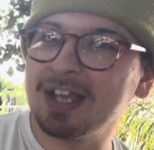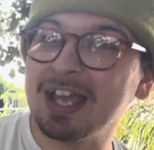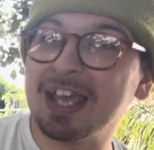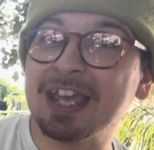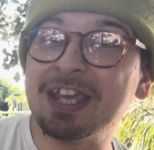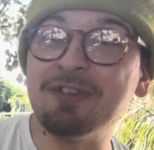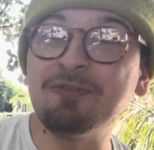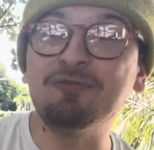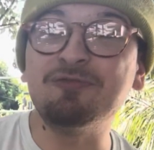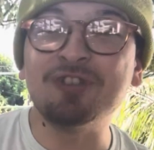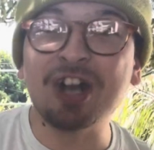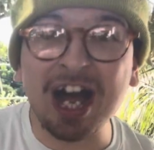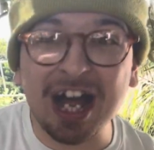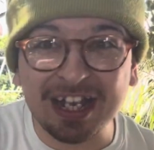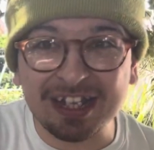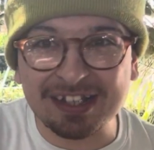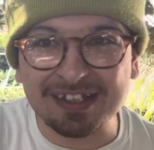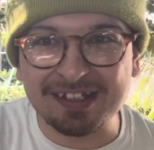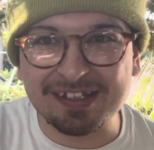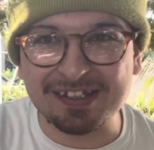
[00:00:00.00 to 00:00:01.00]
He
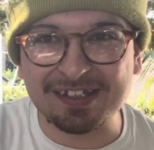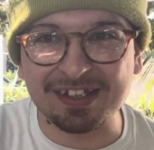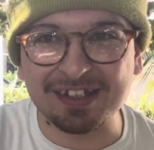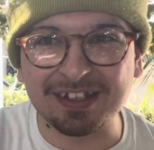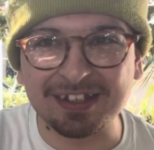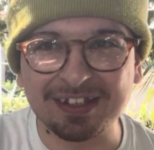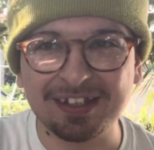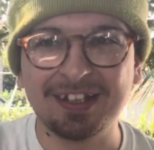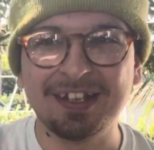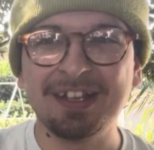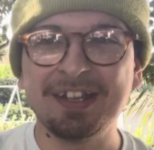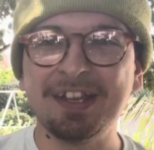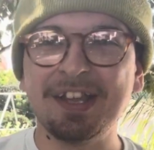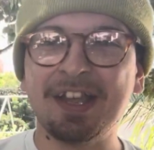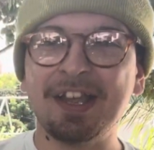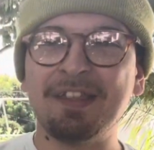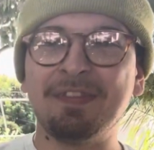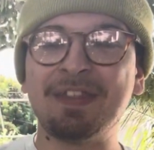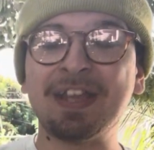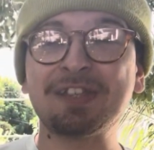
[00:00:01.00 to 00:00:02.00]
runs.
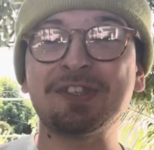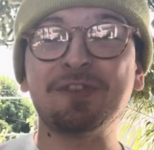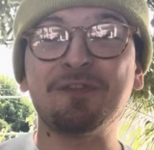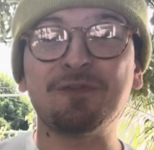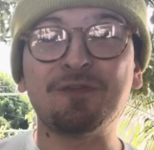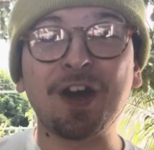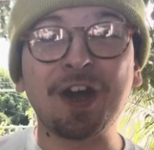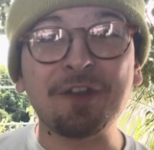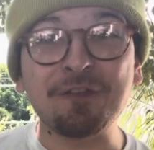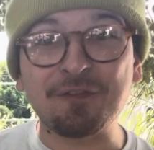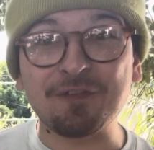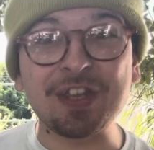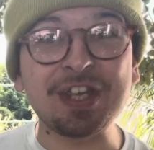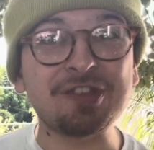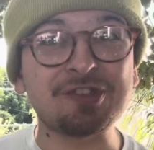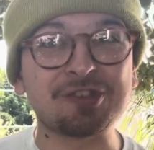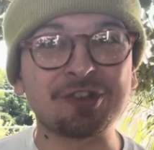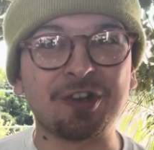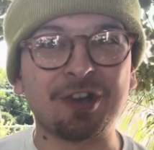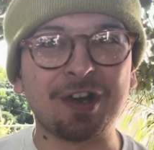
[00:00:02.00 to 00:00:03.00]
That's a fun
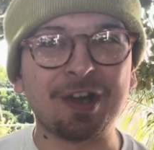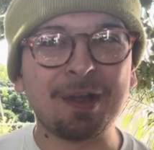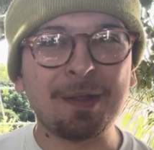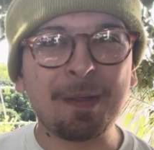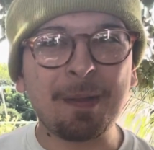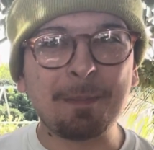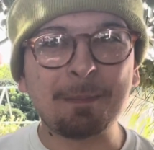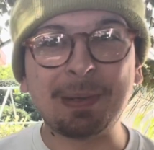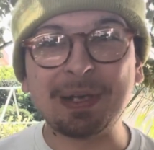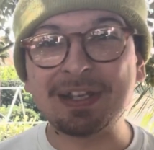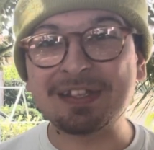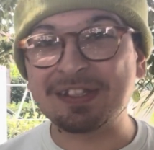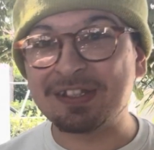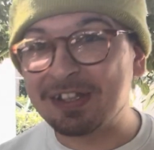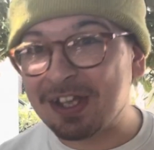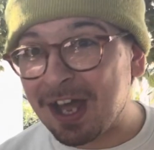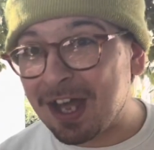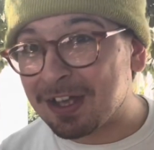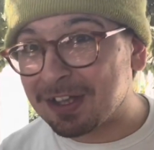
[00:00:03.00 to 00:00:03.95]
feature, but it's not